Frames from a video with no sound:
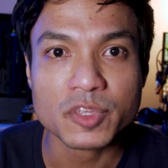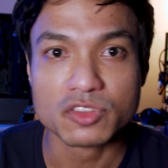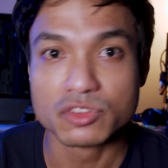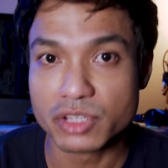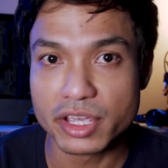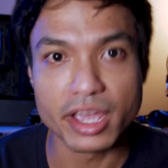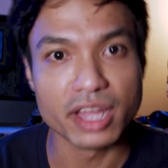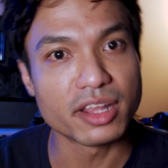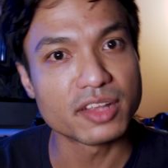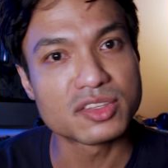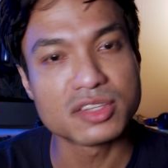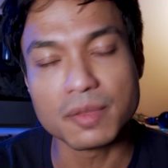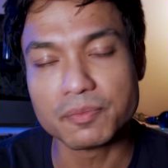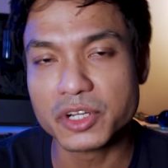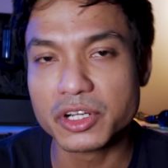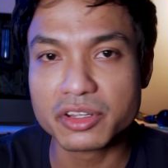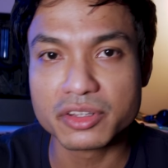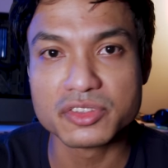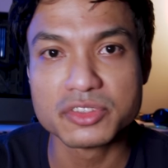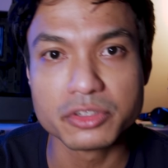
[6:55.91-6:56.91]
So yeah, that's
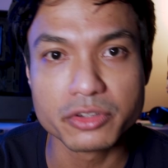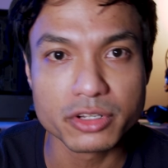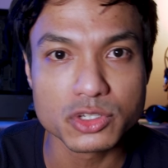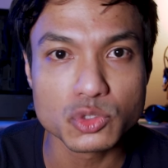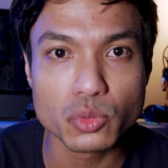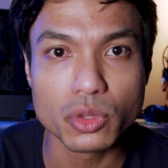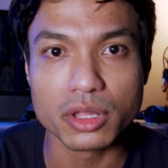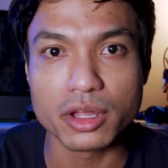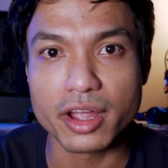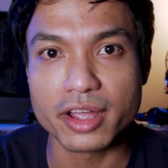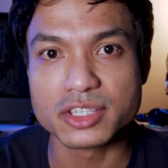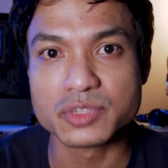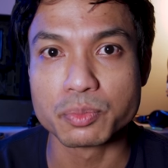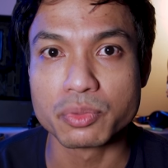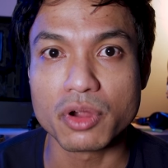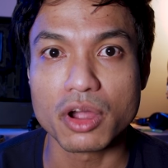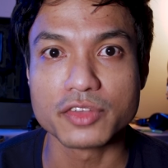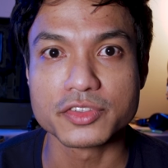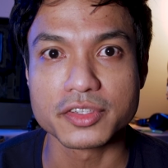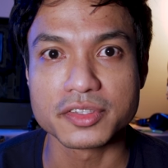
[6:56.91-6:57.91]
something to consider as well, guys.
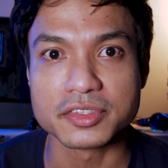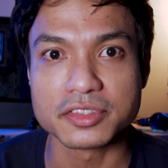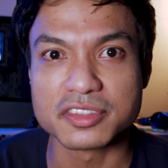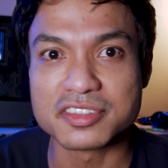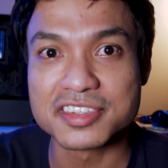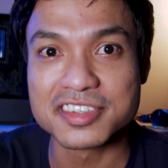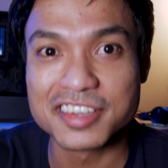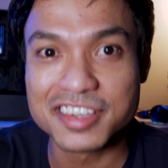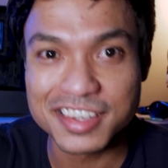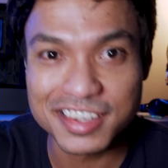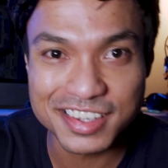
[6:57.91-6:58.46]
Processors.